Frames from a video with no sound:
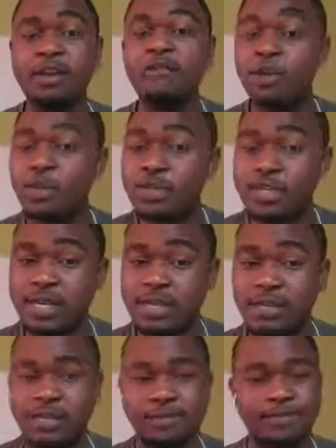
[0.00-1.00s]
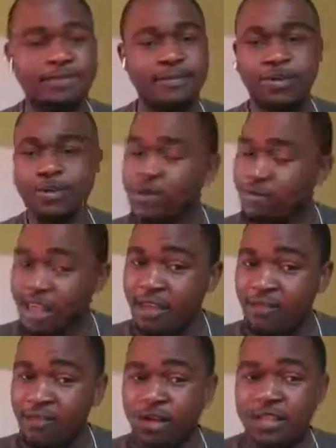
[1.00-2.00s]
volunteers, we even
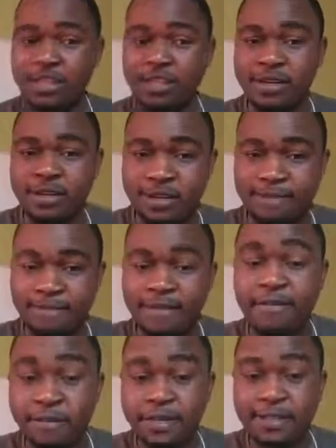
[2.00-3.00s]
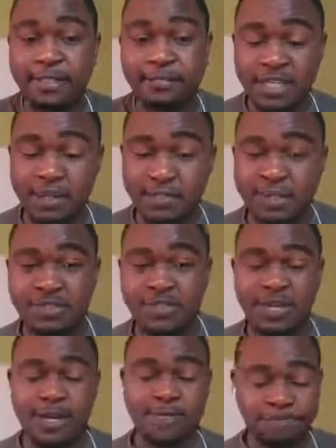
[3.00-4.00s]
have one in the for the Zim chapter
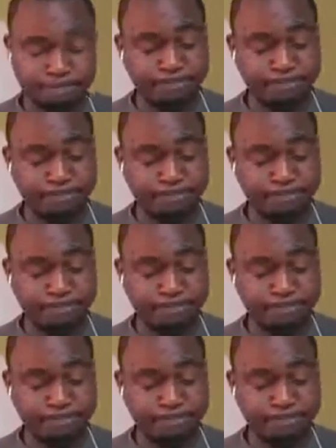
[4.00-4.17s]
actually.